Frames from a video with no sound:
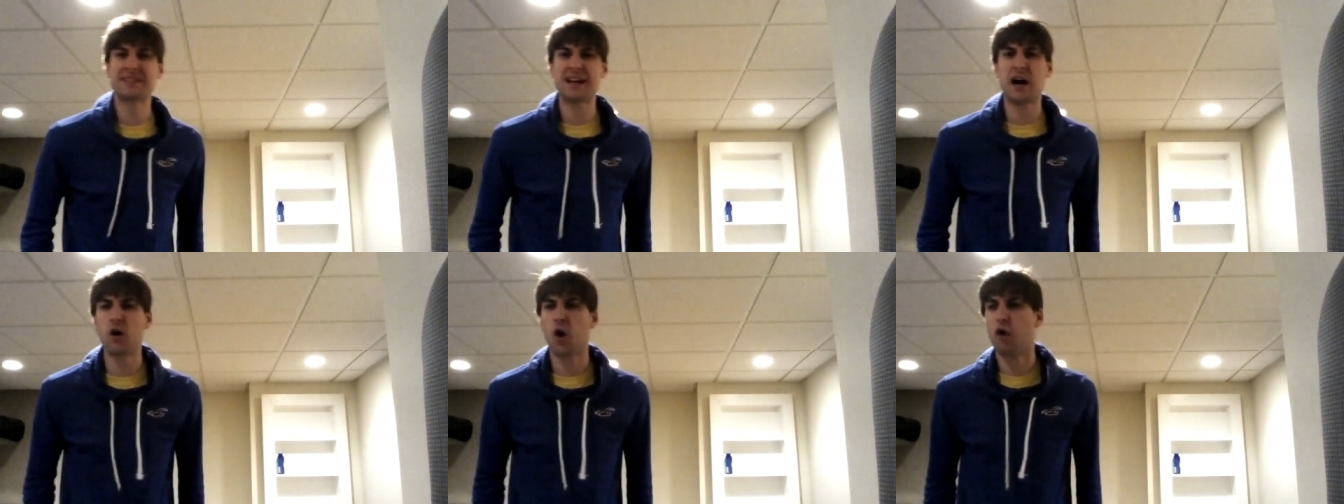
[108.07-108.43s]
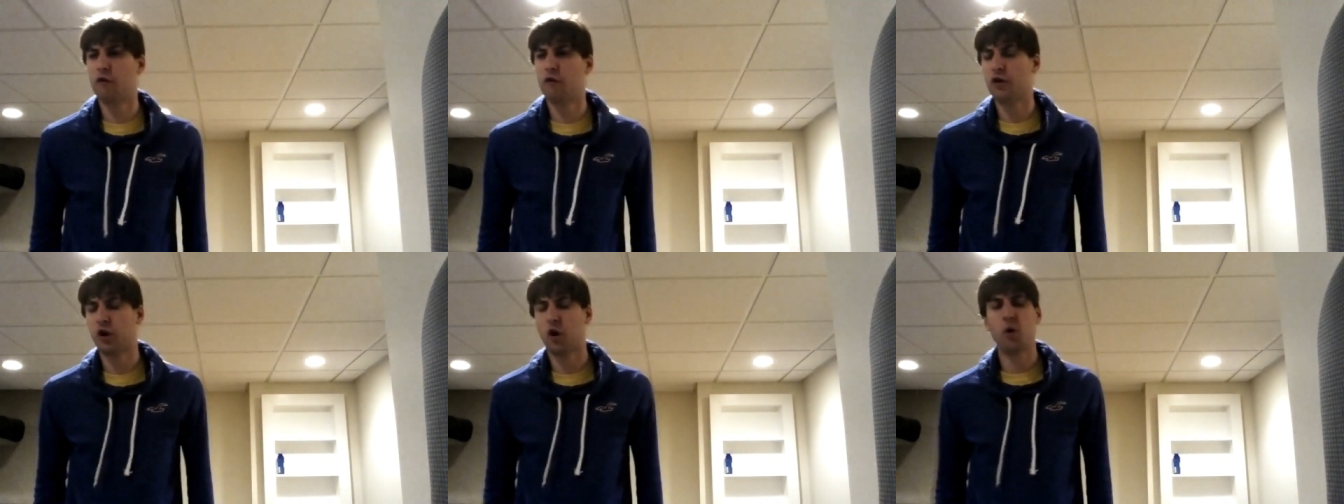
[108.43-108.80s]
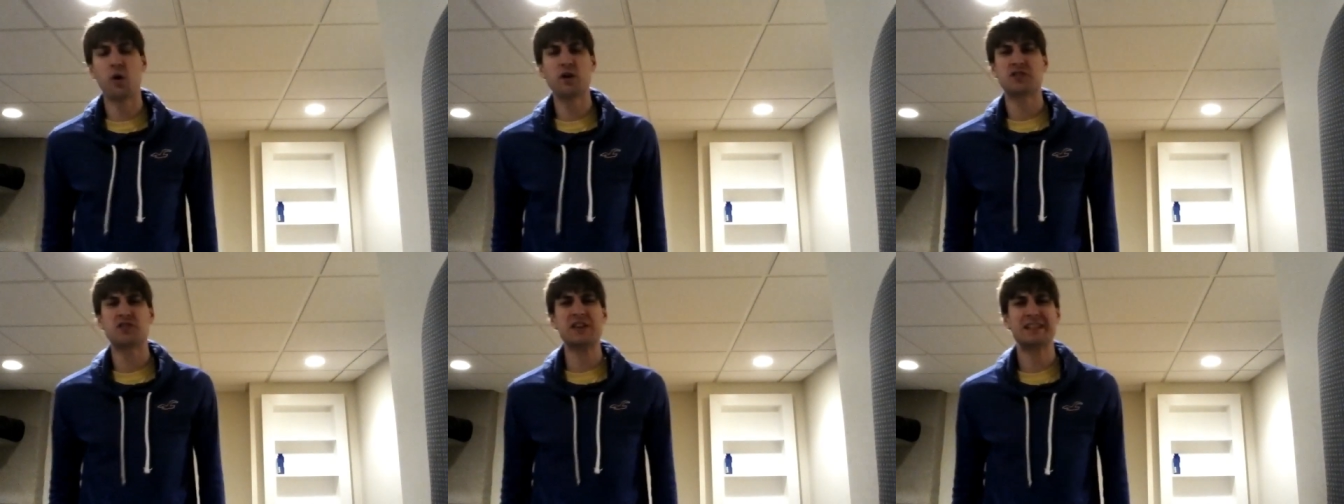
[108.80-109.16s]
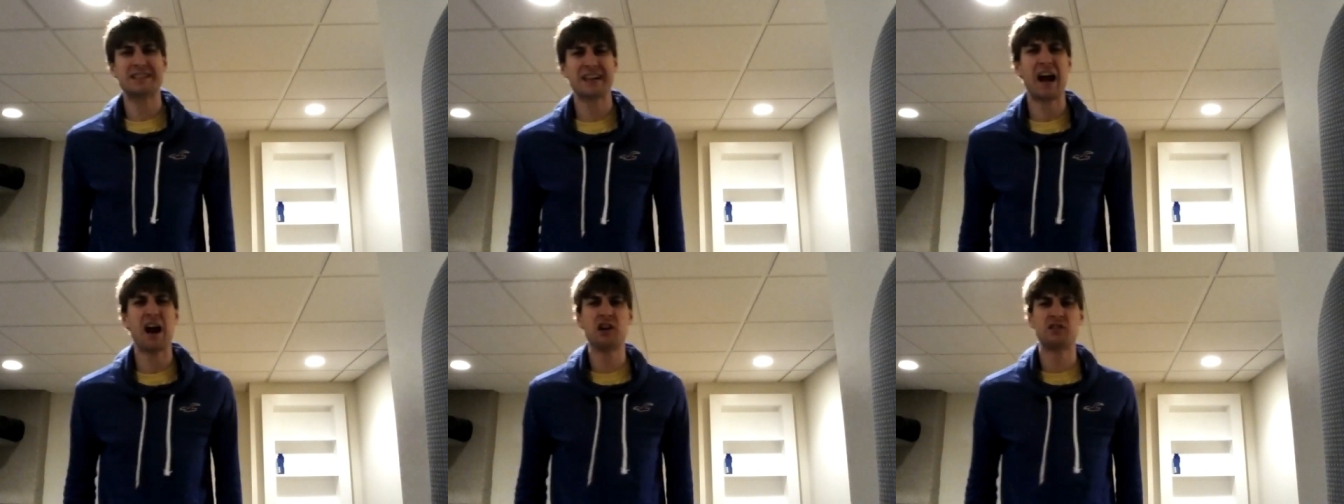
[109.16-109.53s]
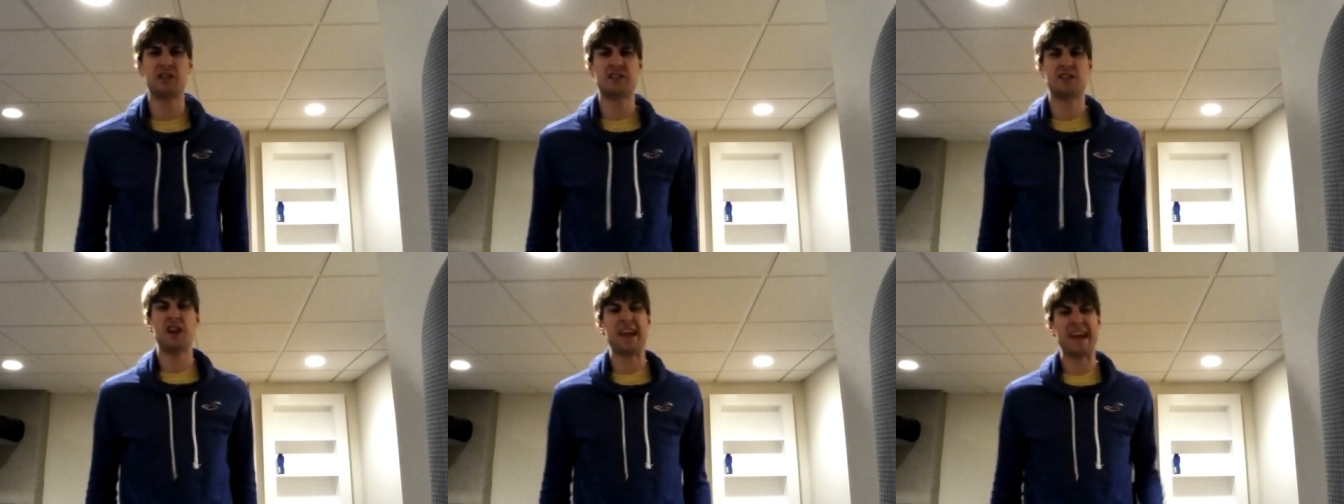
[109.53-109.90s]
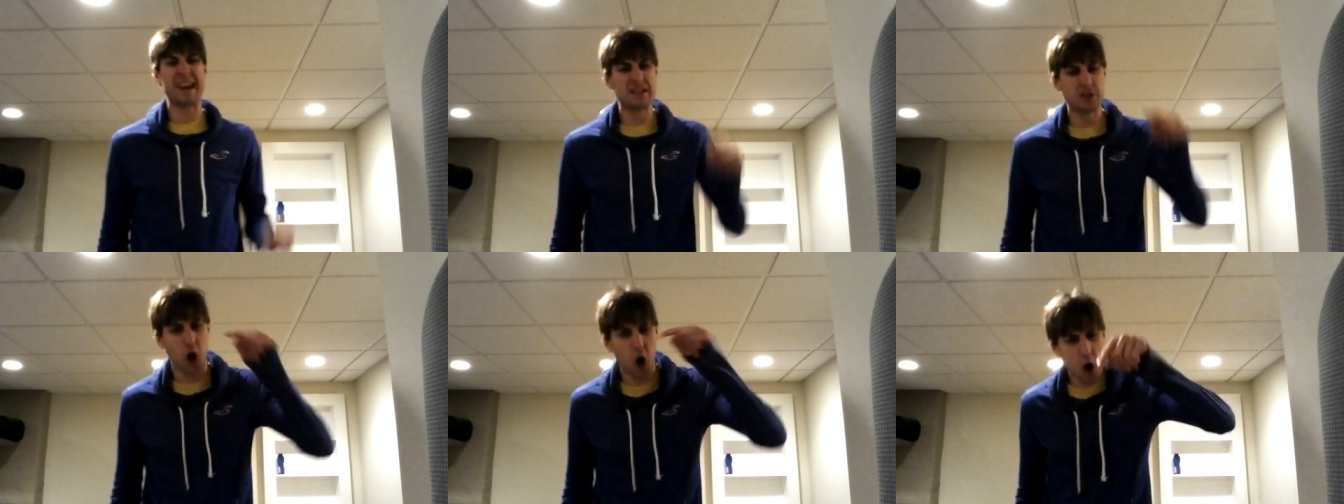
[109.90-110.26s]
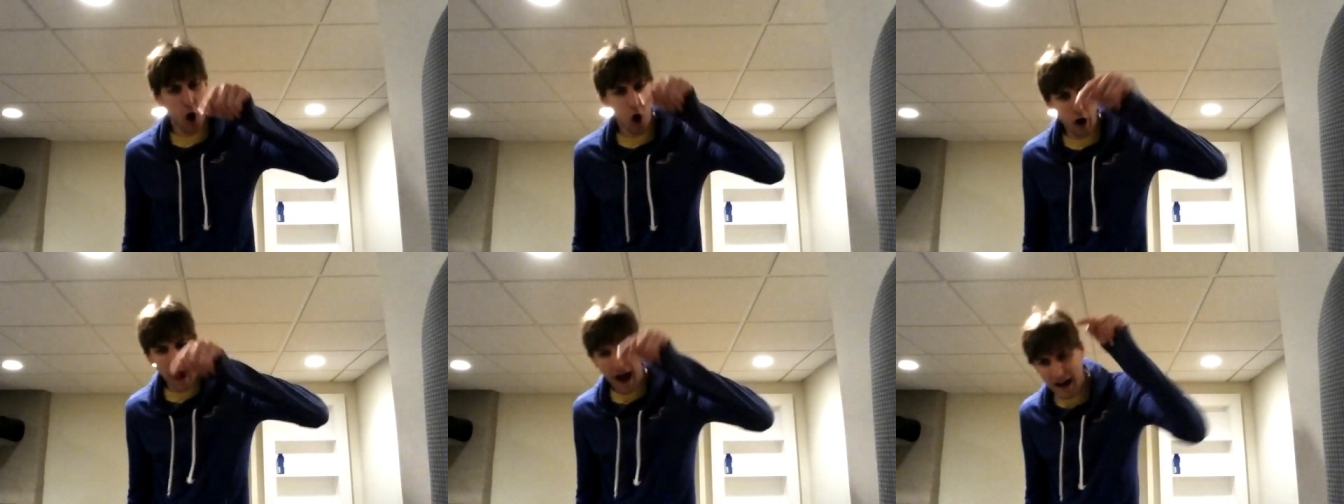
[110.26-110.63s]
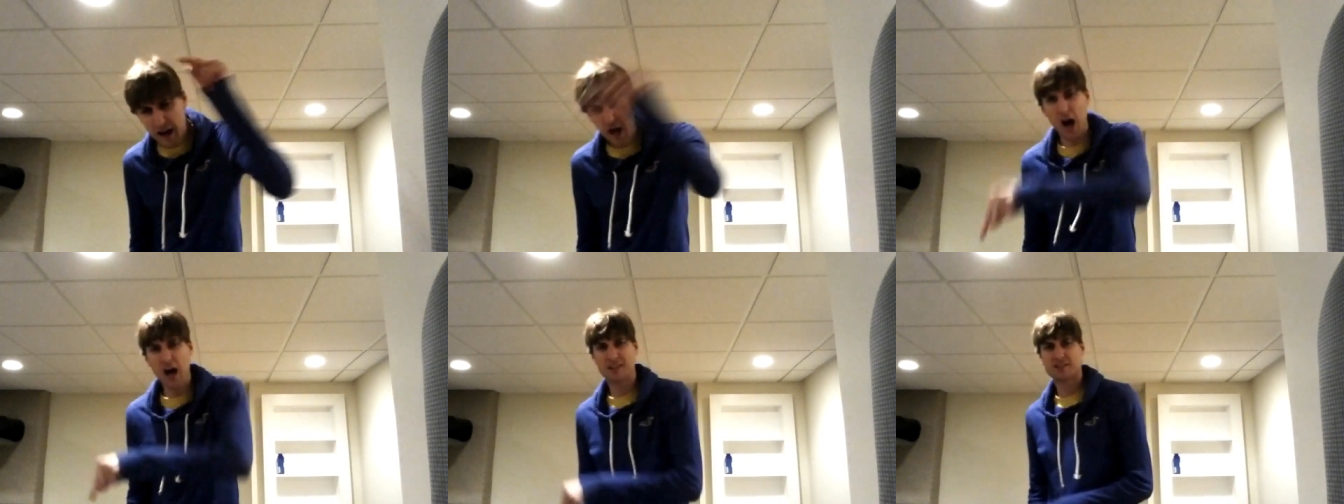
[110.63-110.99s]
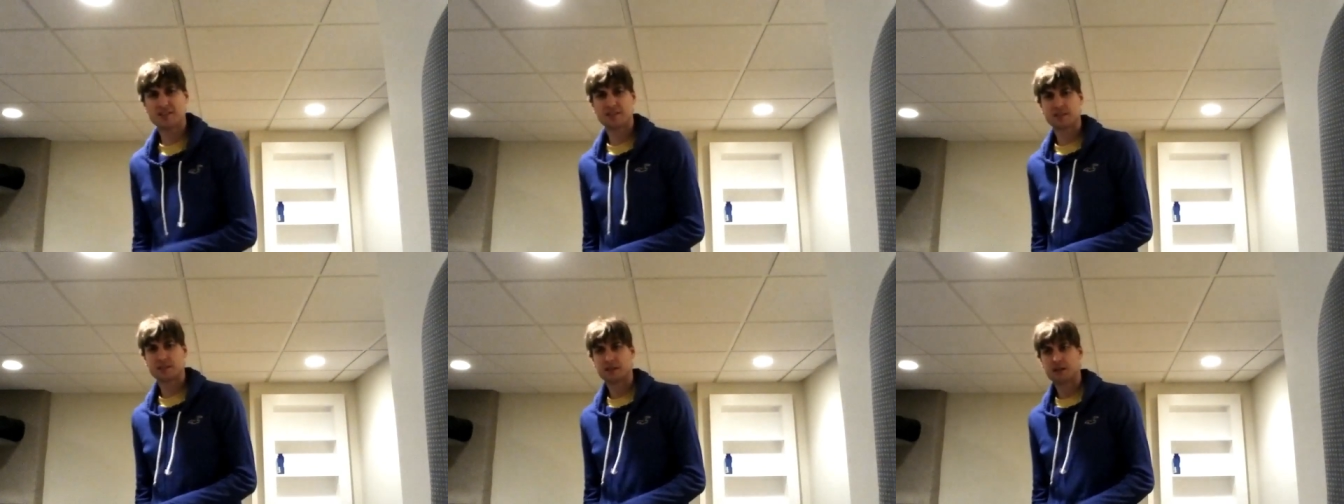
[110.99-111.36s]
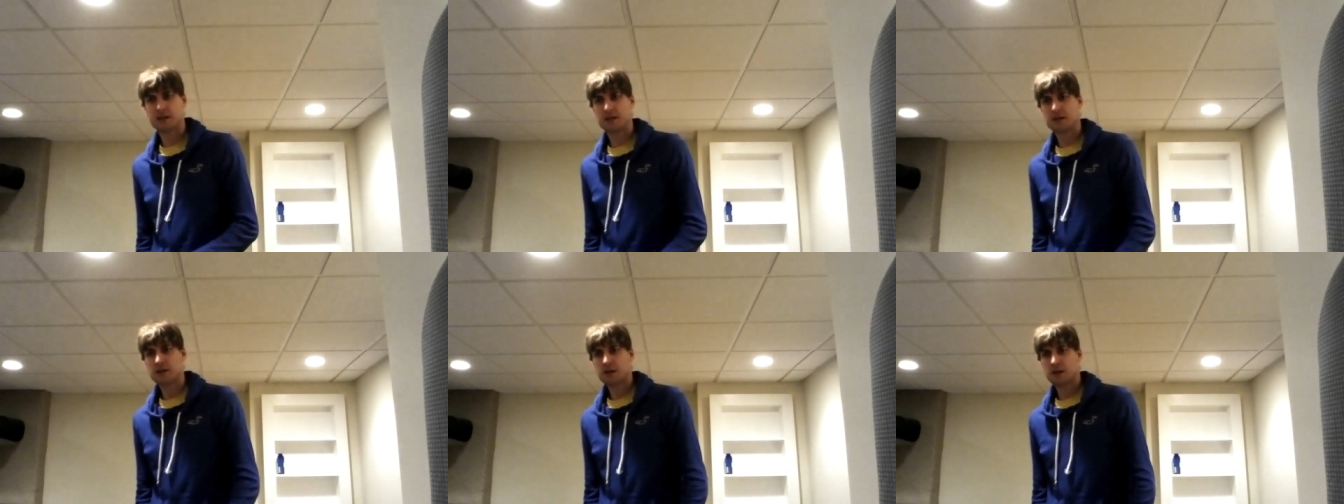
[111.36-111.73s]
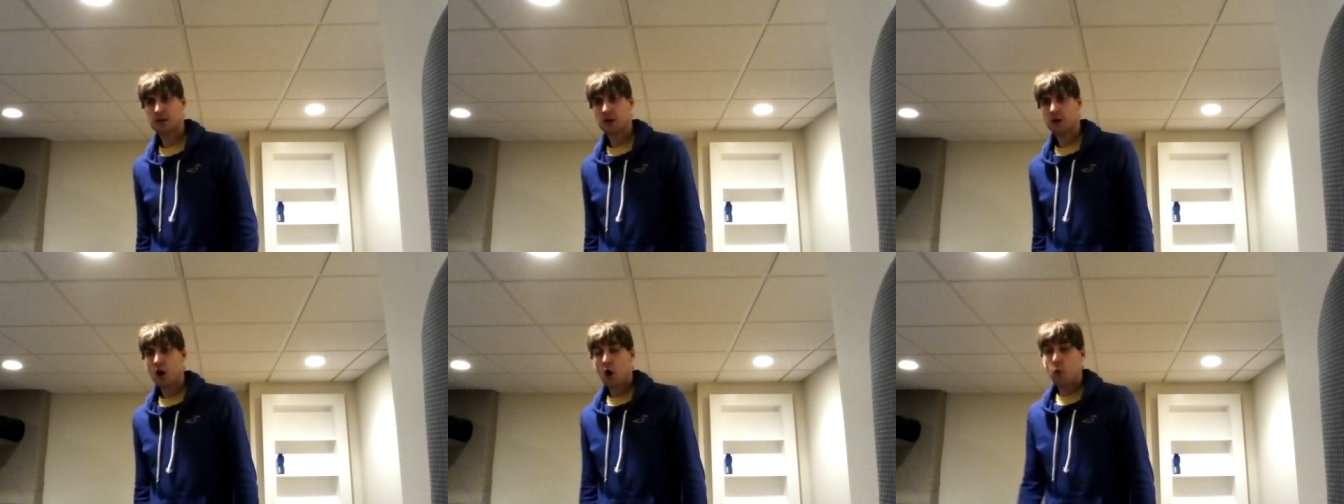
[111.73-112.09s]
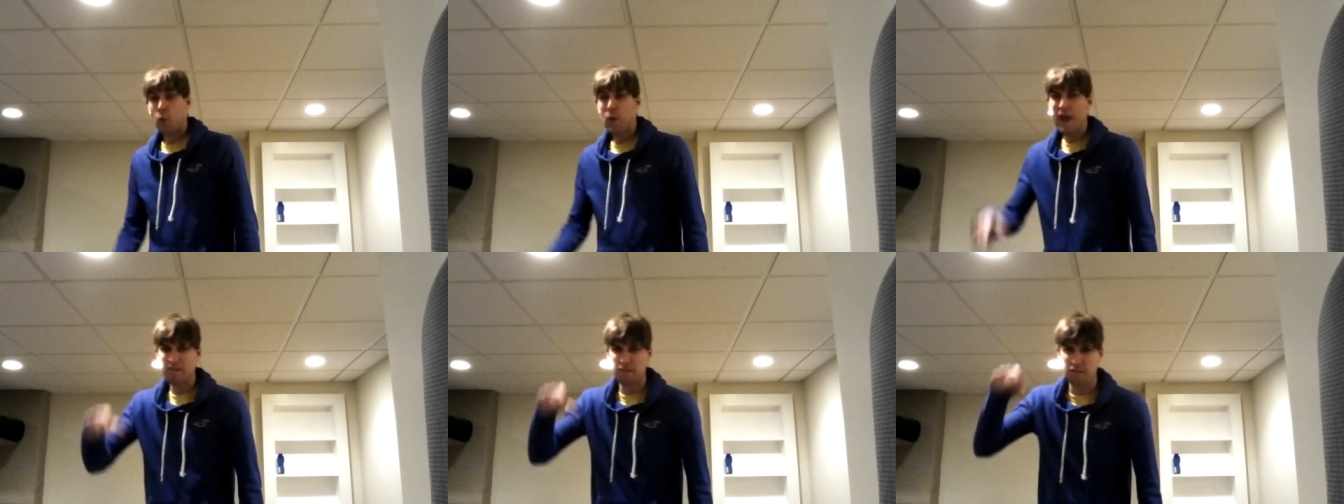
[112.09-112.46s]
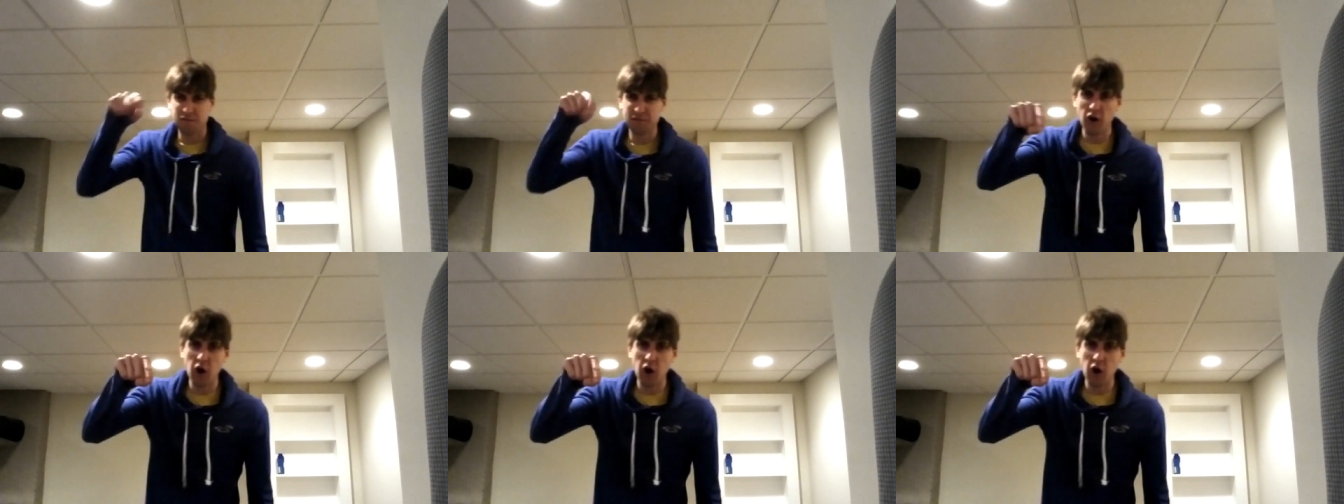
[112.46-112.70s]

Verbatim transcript: us out over the course of the entire season. It is all on us. We have a